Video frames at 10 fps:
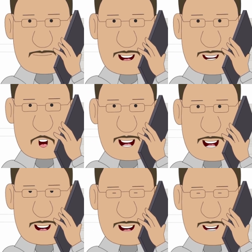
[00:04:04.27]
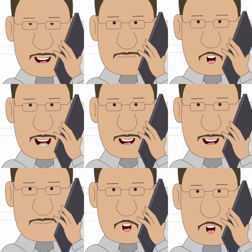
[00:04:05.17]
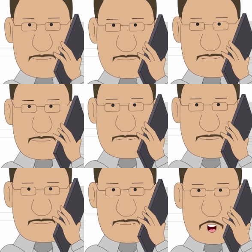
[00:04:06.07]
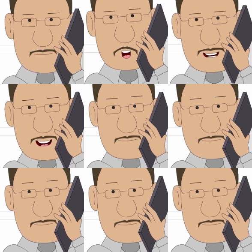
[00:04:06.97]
efficiency when operating at 208 volts. So now we